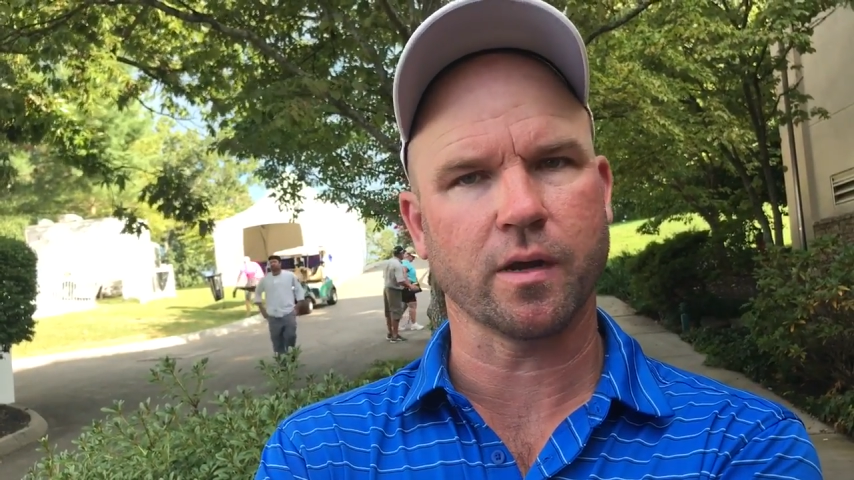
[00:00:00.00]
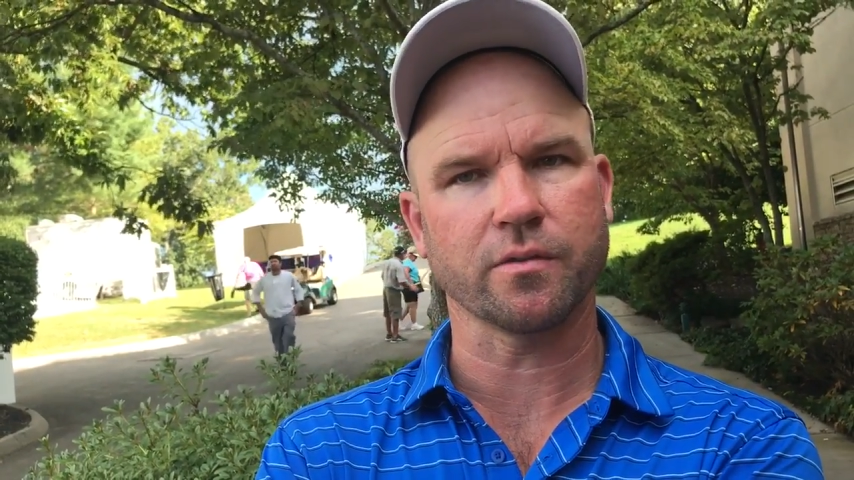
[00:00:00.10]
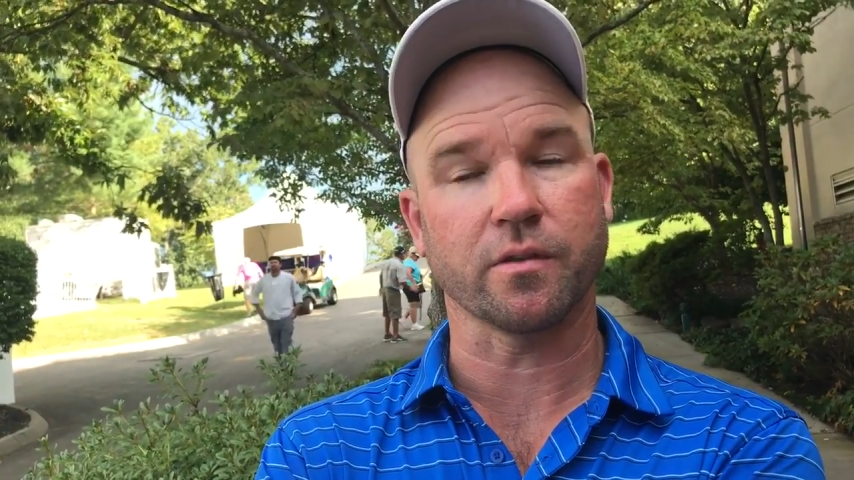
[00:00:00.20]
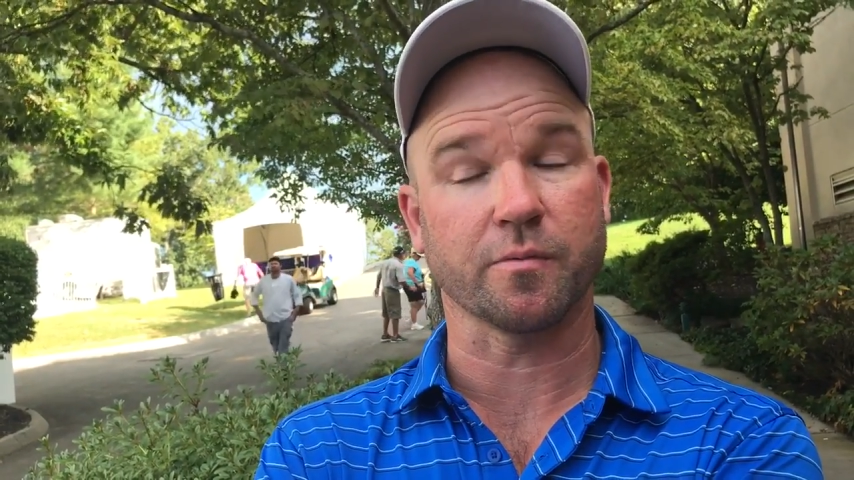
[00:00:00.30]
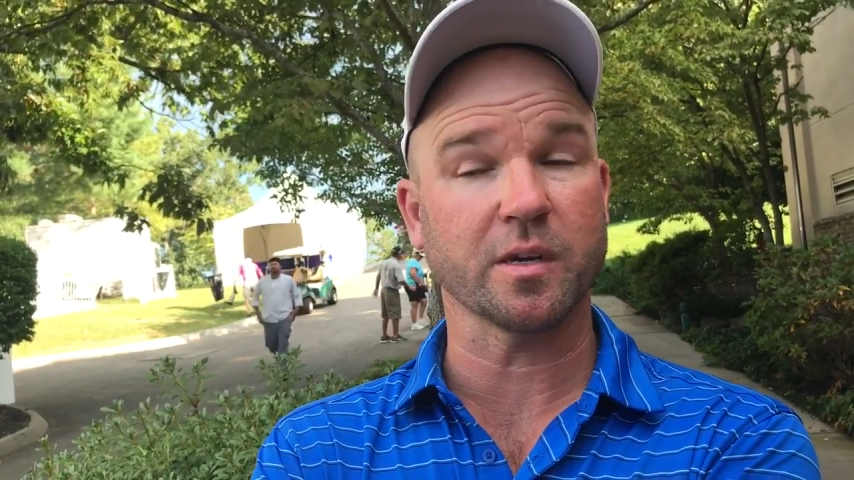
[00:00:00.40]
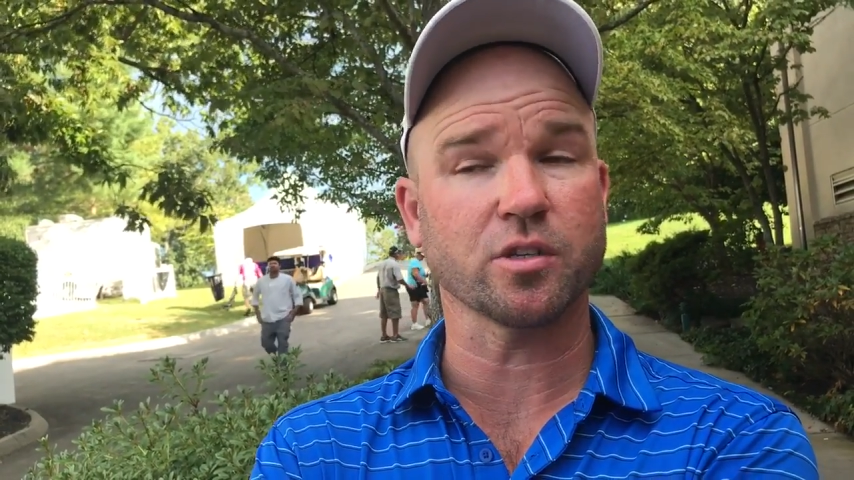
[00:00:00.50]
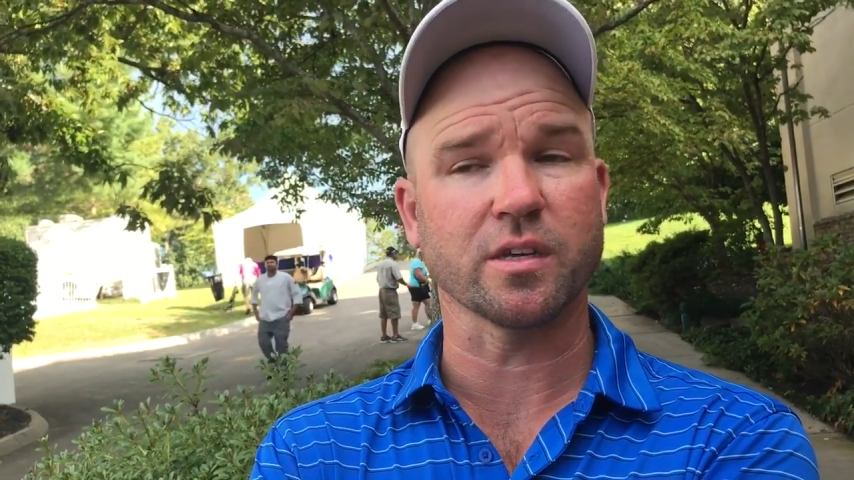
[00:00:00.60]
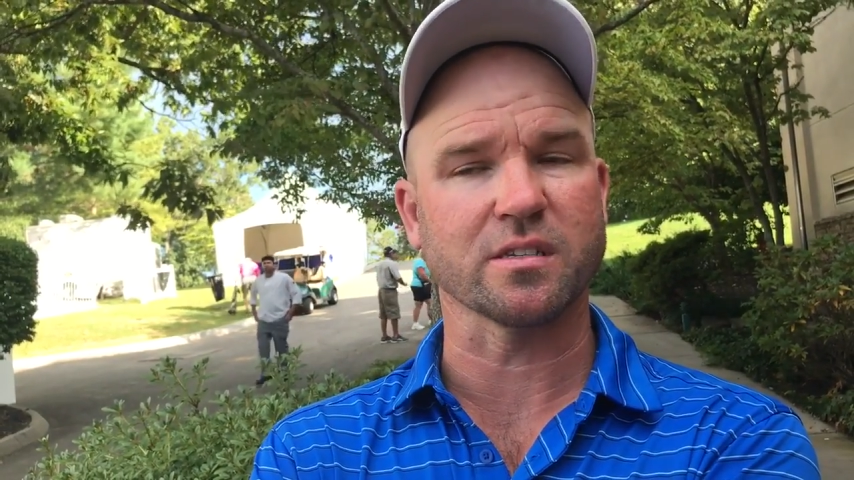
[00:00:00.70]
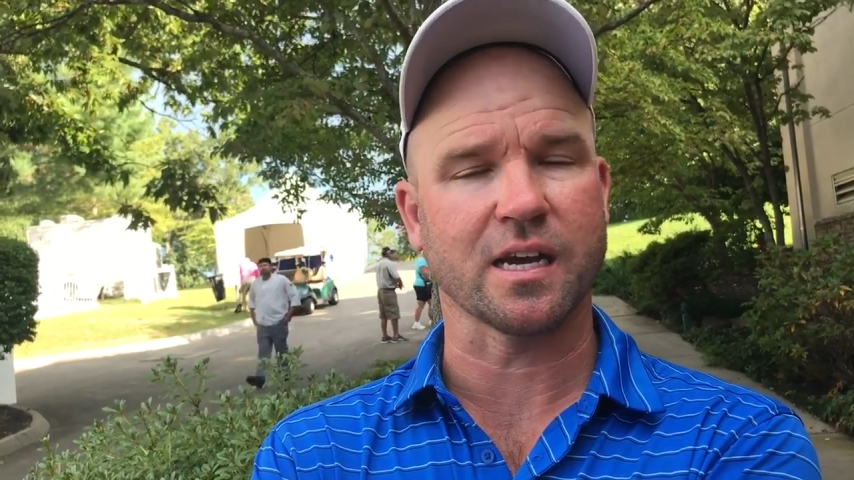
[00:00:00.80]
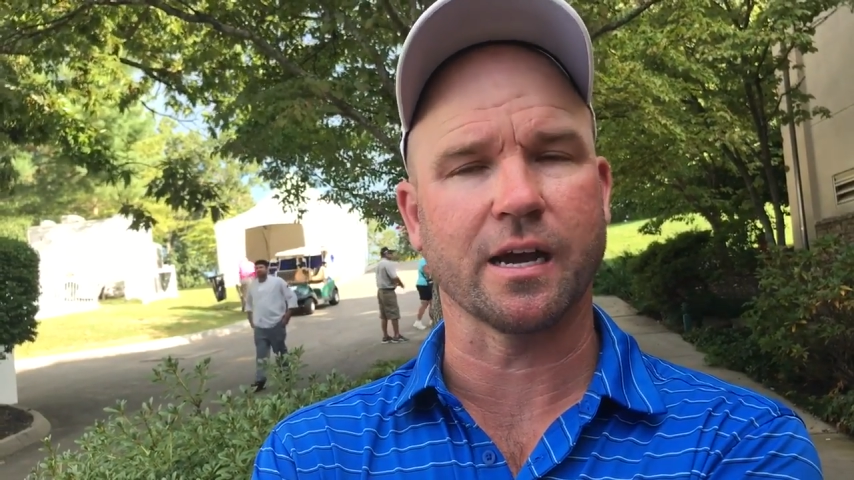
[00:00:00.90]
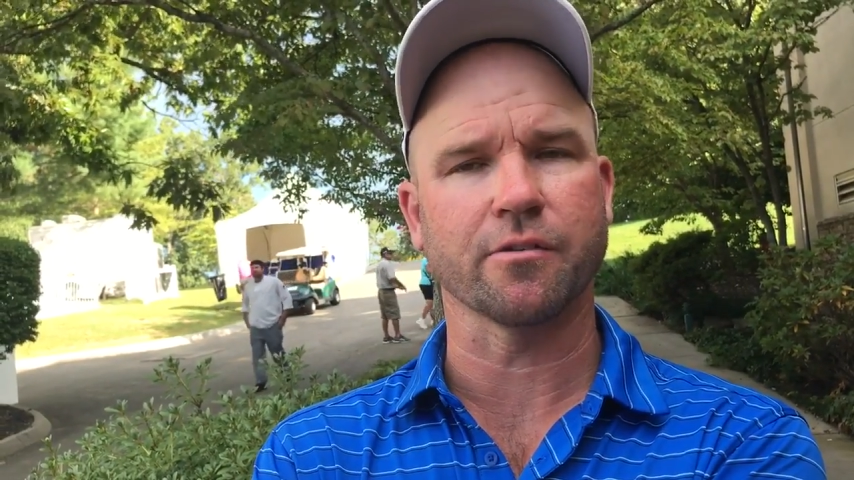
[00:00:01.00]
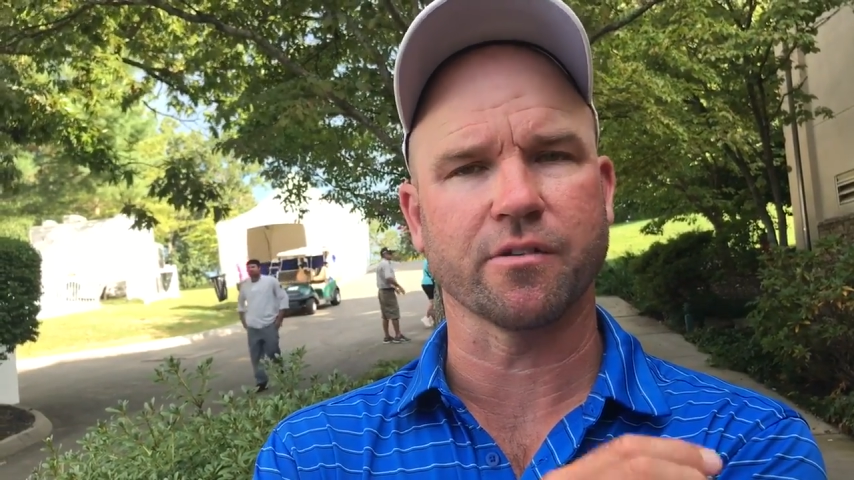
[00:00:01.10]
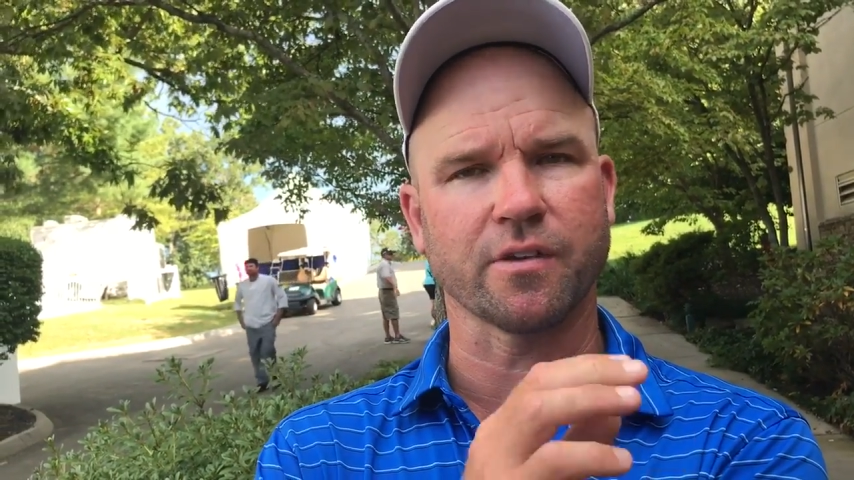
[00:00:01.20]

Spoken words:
rounds, especially his irons.